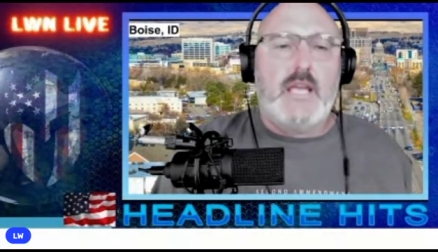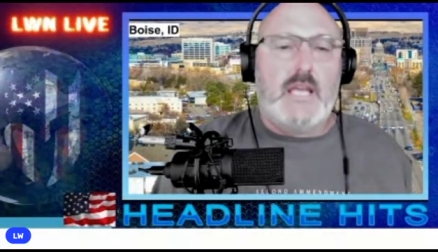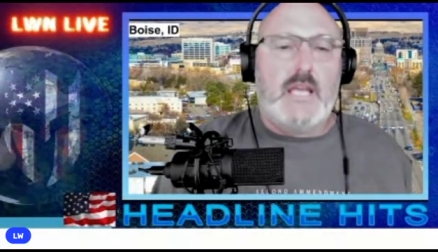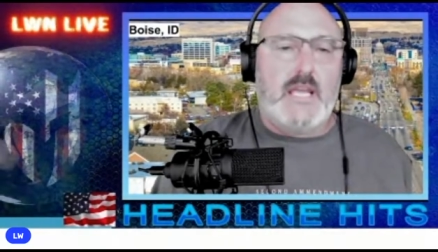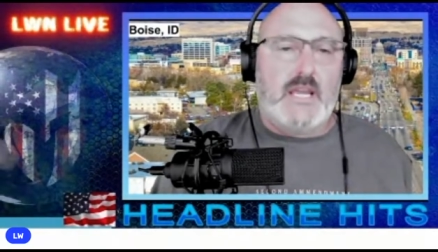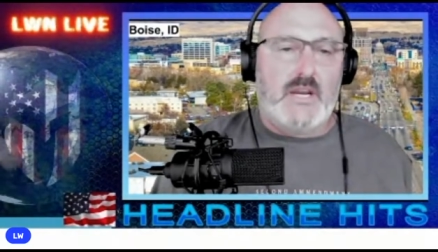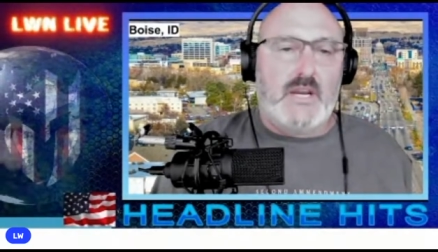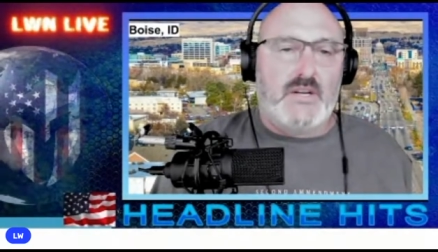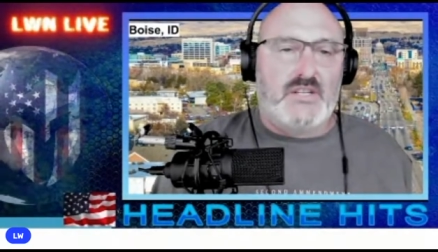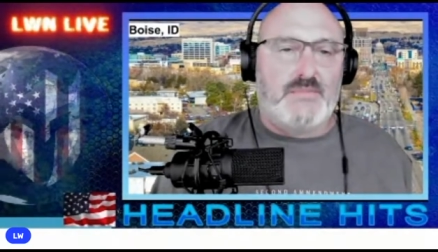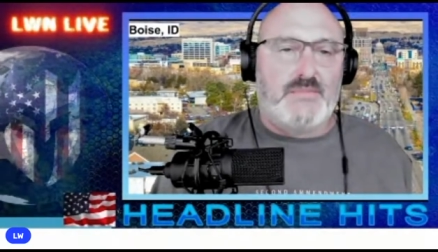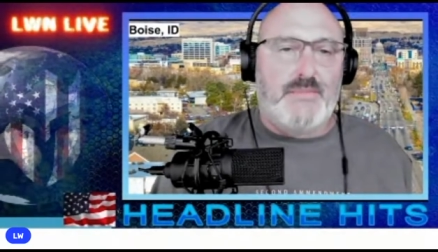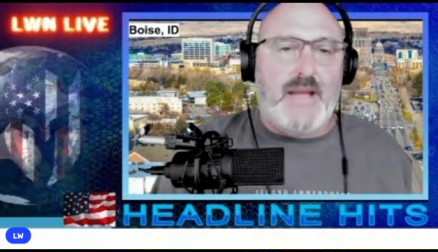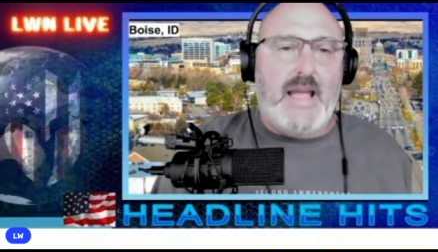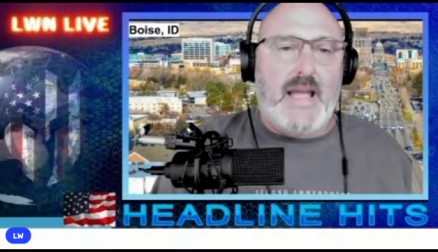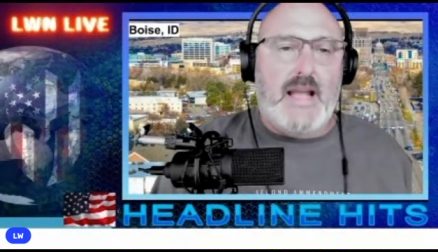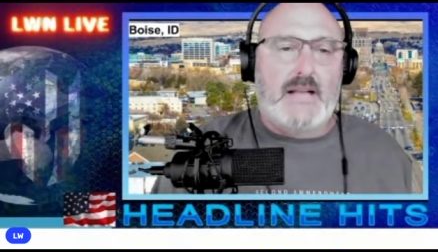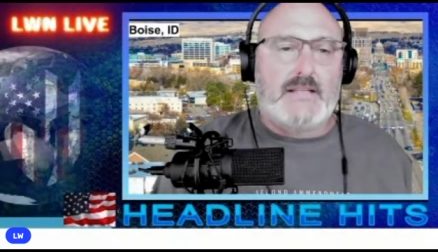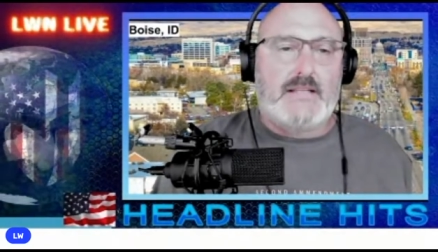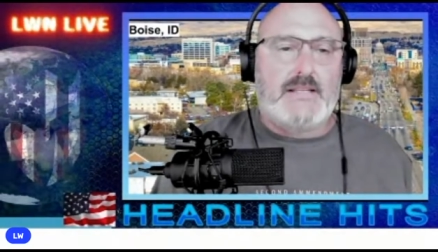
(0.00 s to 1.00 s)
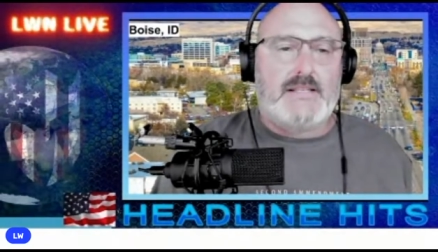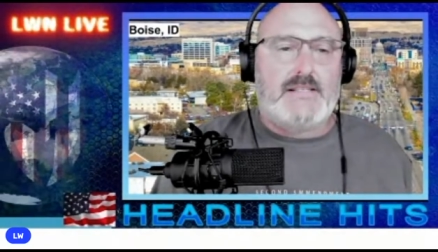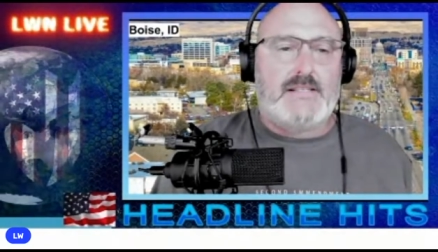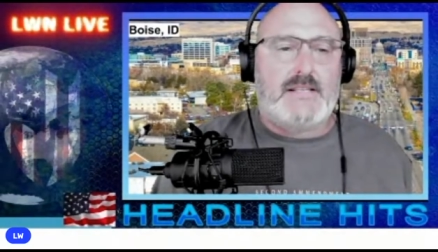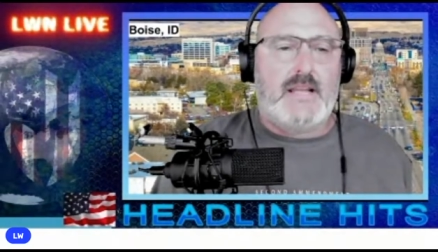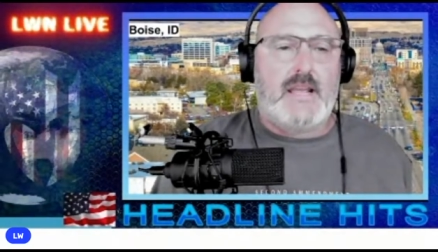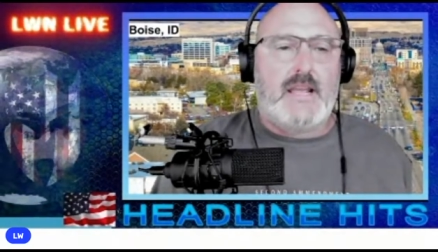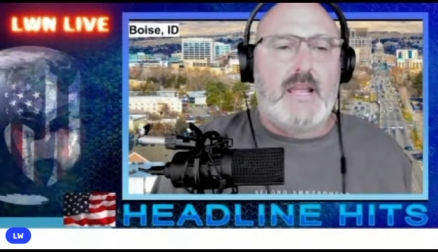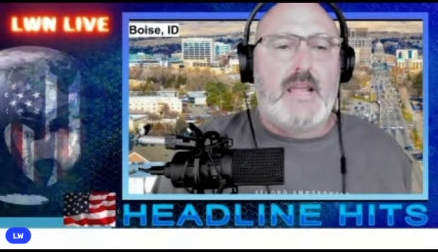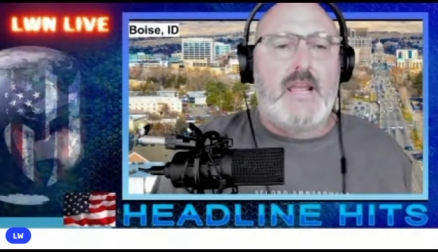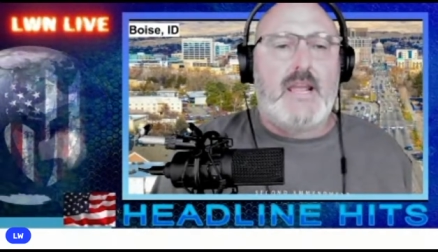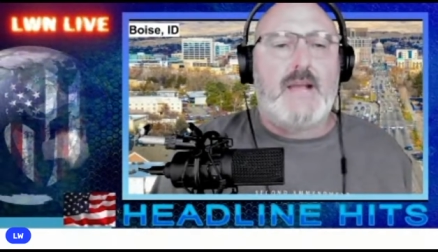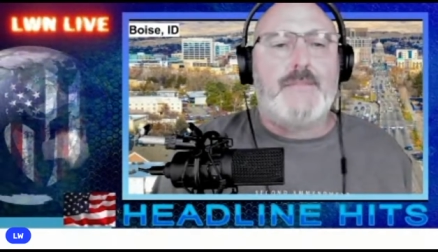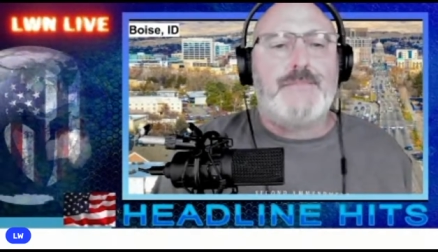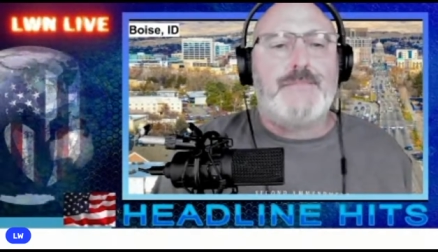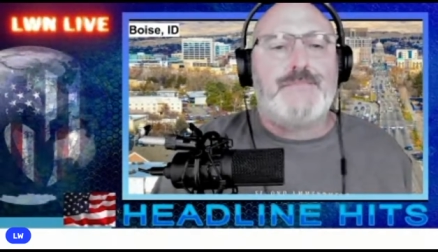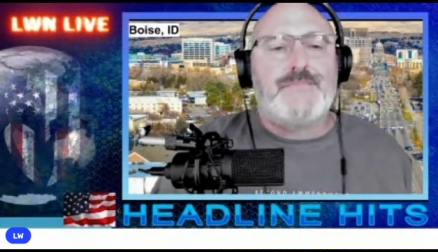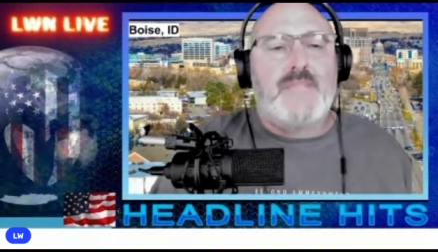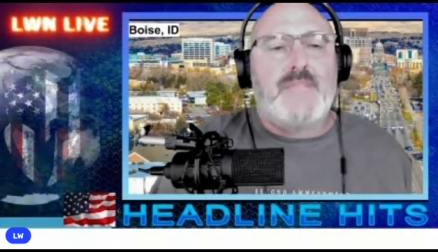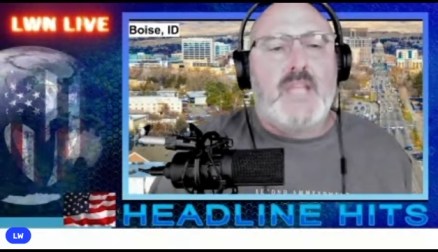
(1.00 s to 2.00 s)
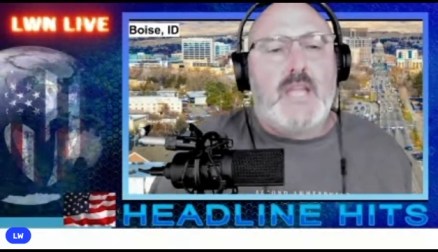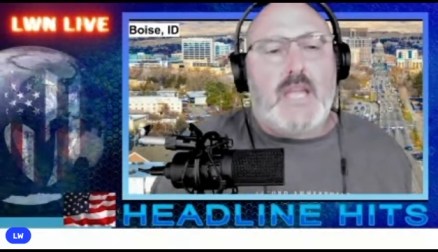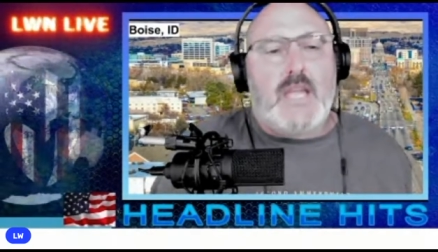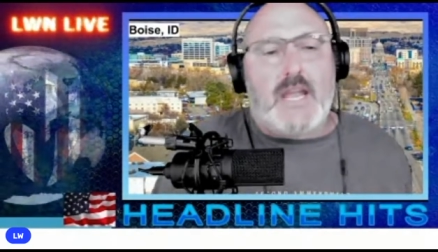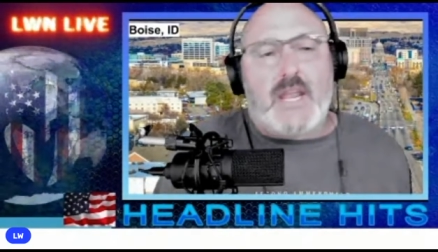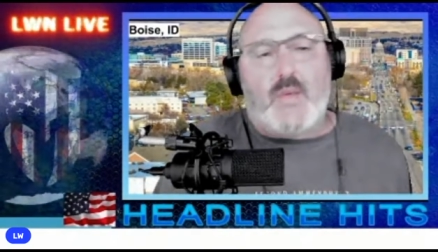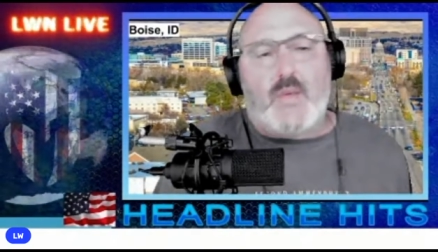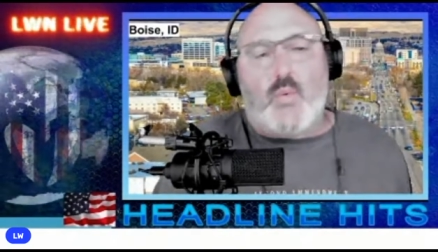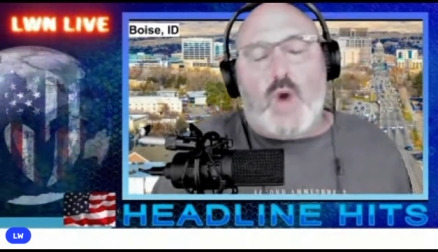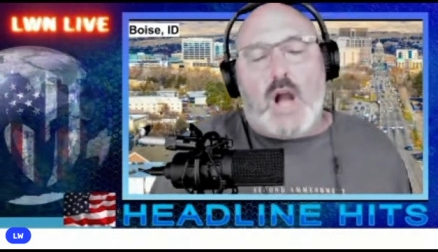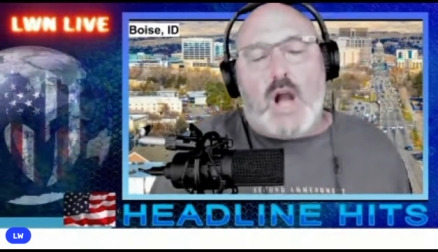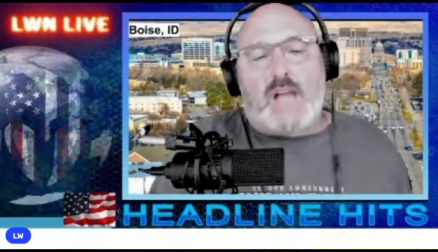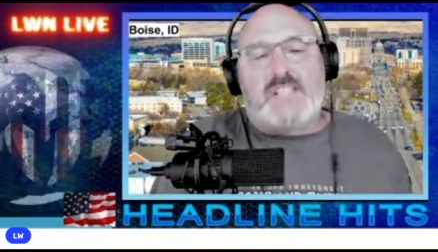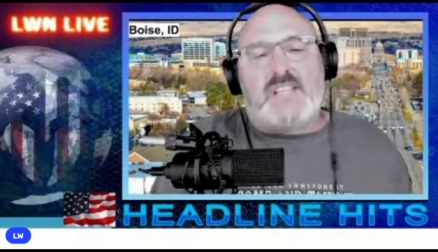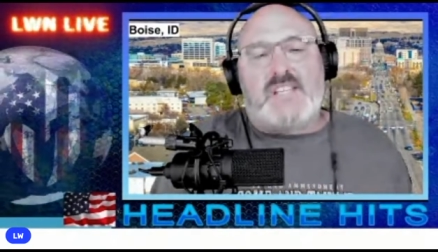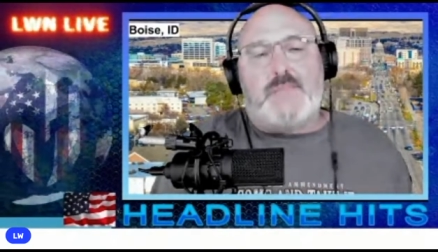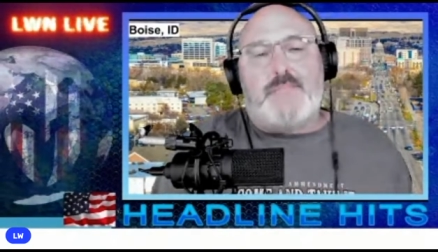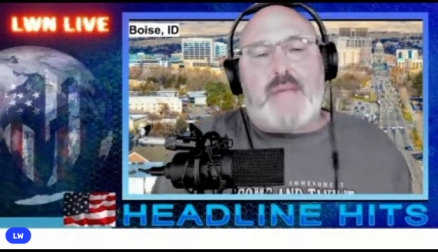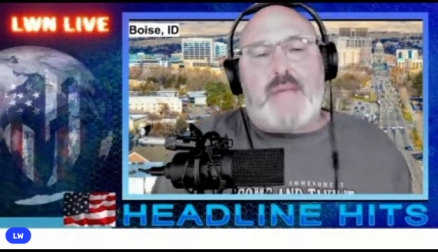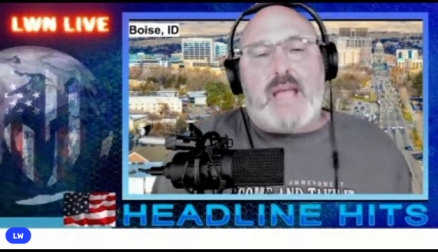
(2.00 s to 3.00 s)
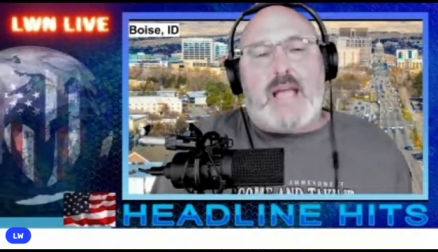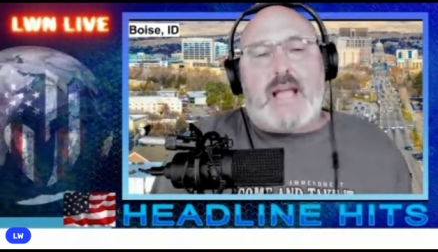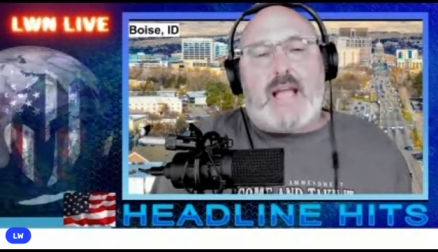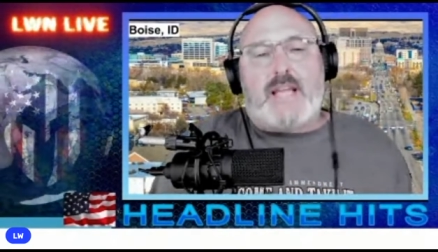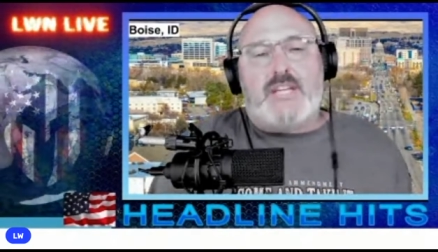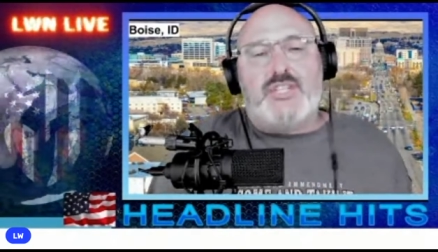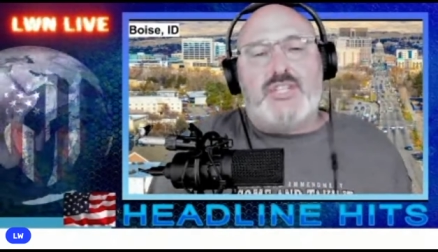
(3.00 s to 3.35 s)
he goes back to say, and he walks it back.